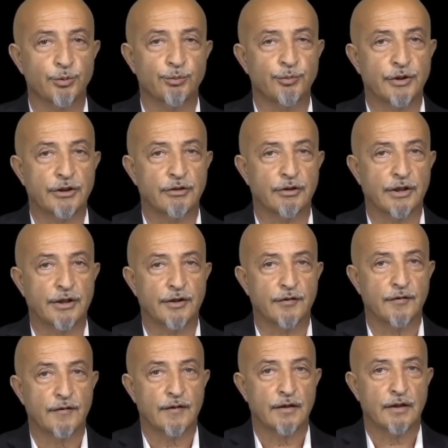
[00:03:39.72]
If a woman
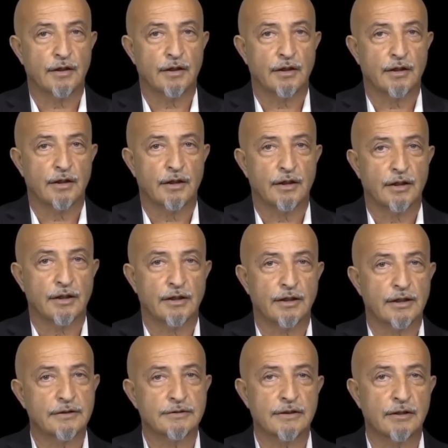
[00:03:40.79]
is wise,
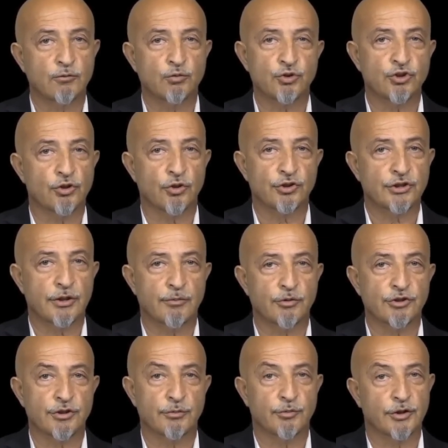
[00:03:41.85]
she has to know
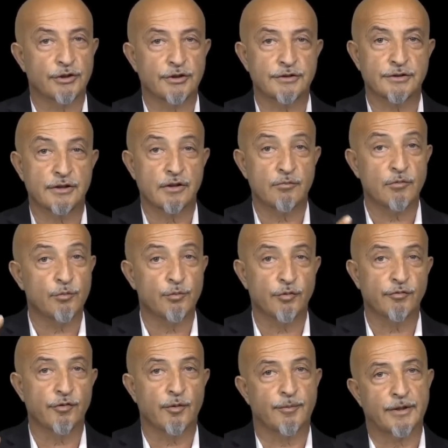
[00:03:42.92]
from this what her
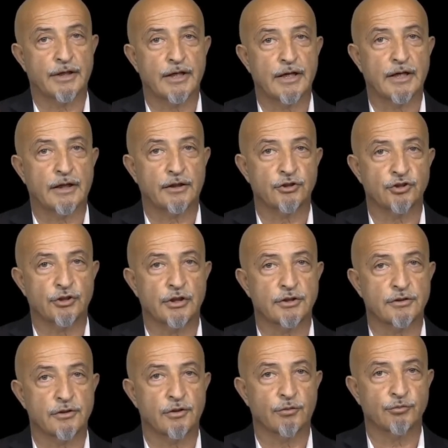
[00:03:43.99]
rights in Islam are.